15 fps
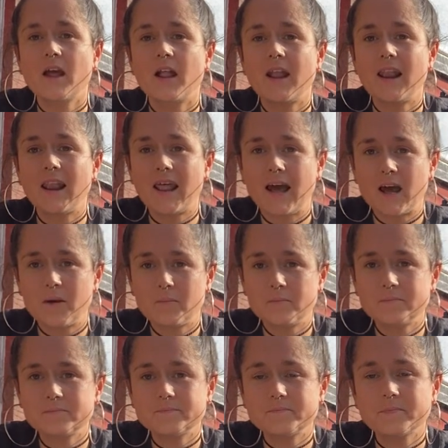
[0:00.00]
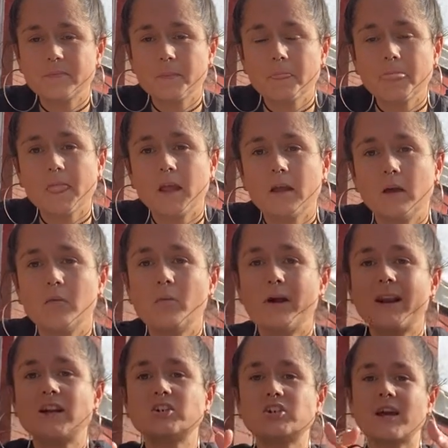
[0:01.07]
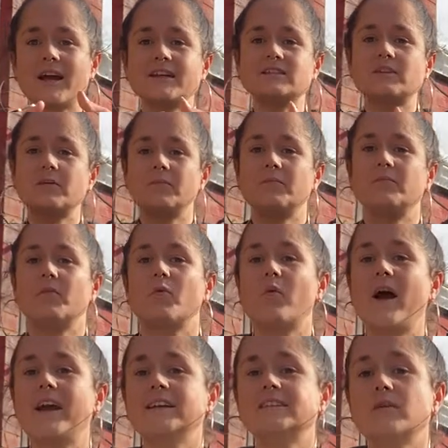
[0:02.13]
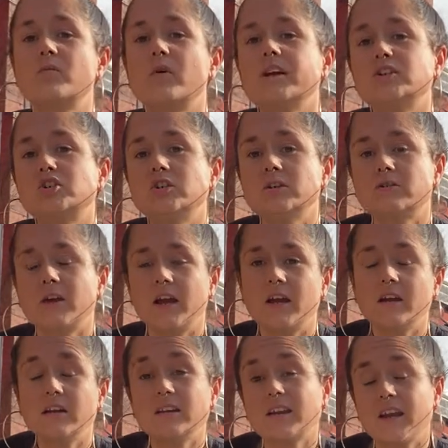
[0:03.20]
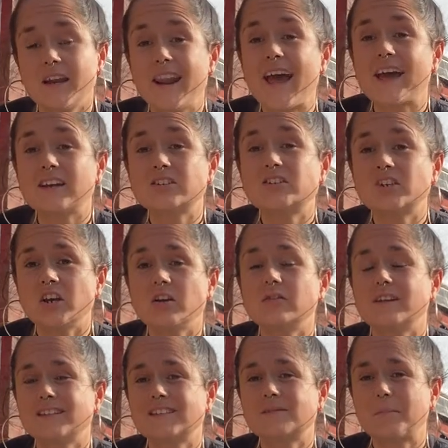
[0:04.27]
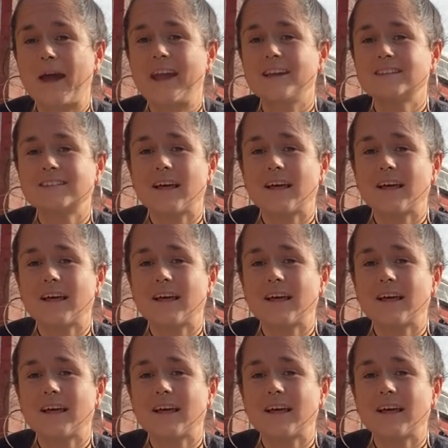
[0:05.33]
Lam. And when I share some ways in which you can connect to this space,